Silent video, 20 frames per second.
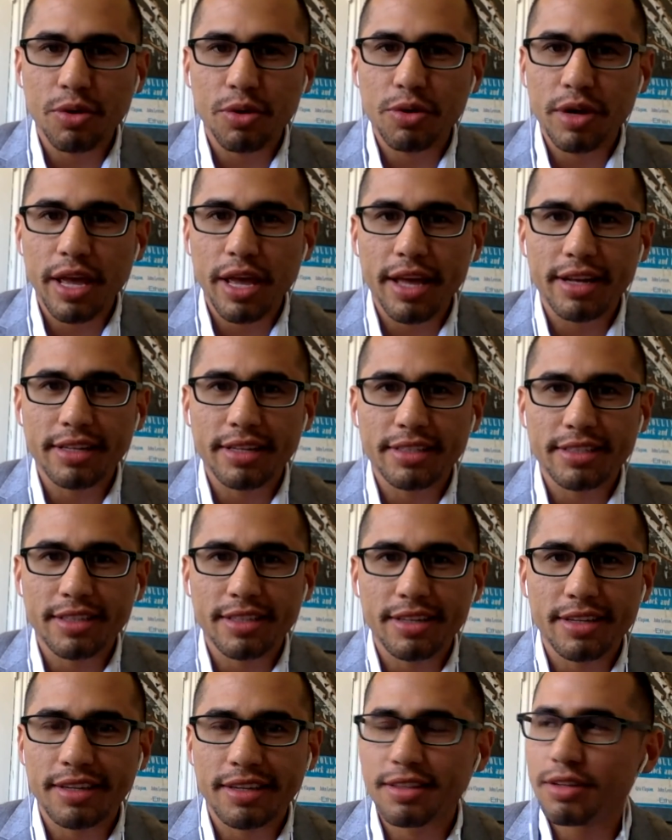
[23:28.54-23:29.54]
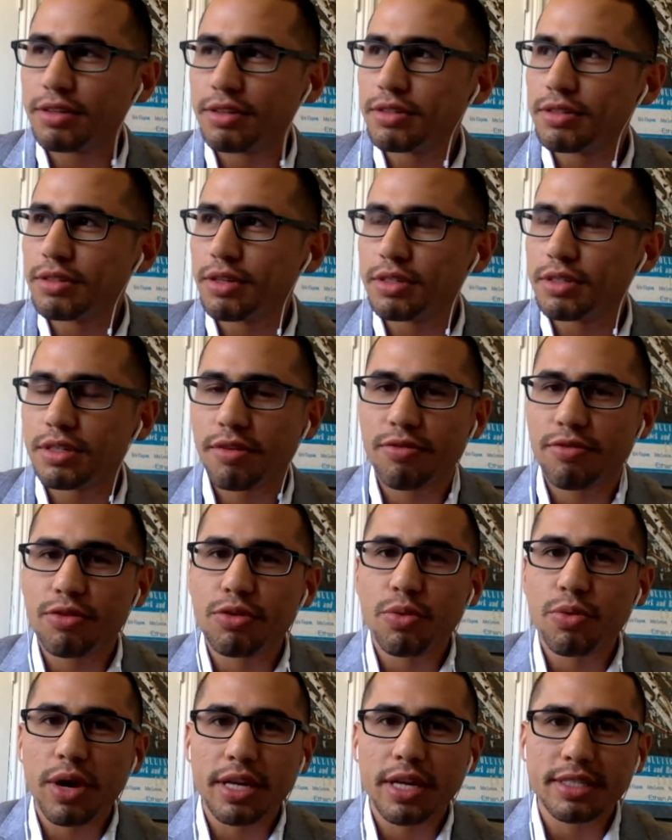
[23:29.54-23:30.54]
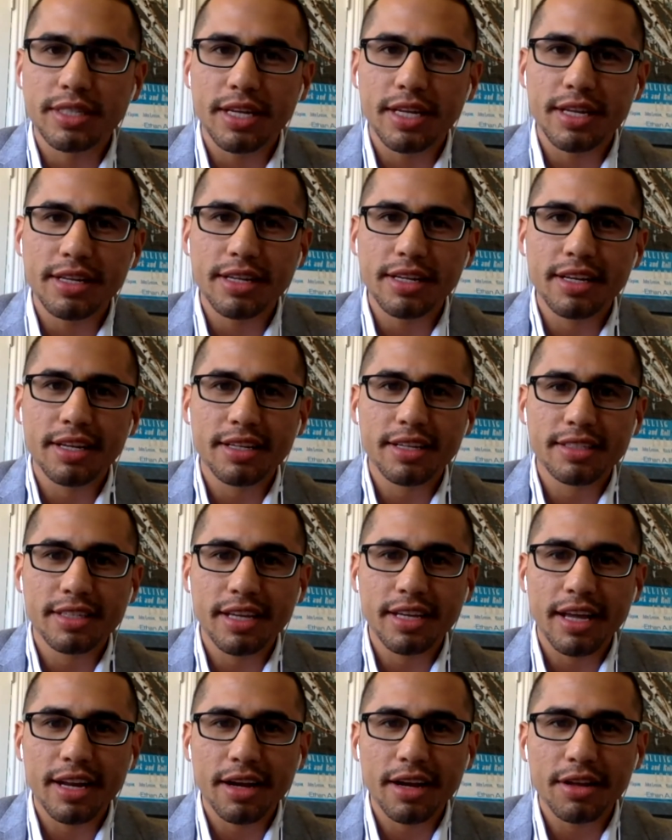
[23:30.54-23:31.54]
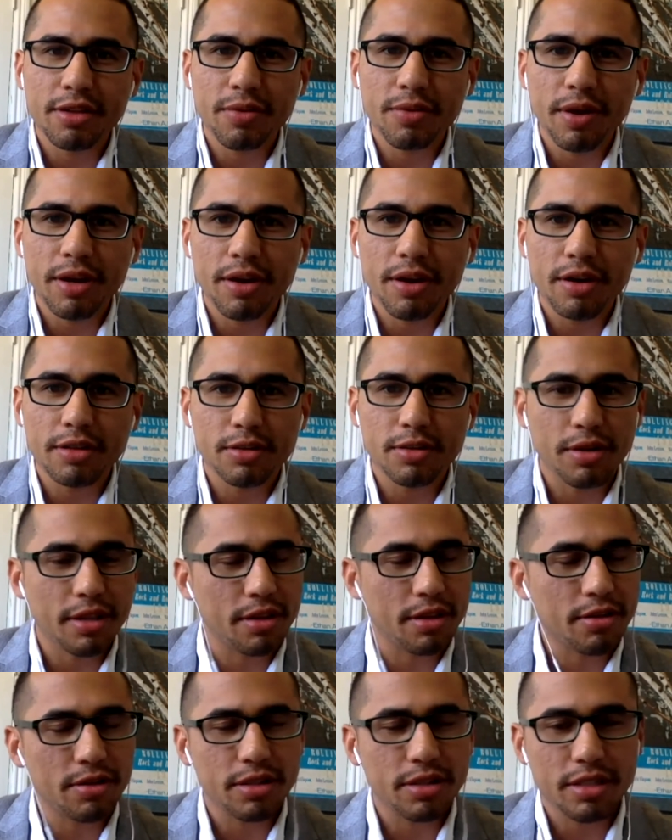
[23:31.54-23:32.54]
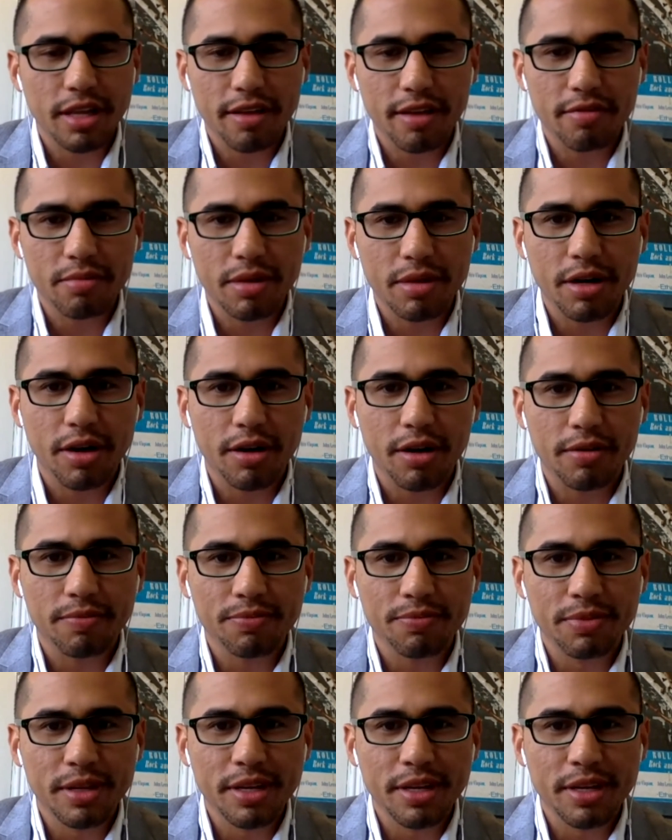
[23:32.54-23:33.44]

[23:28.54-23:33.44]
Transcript: won't get, is there's a few ways in to getting on the radar. So I think you just gave them it all.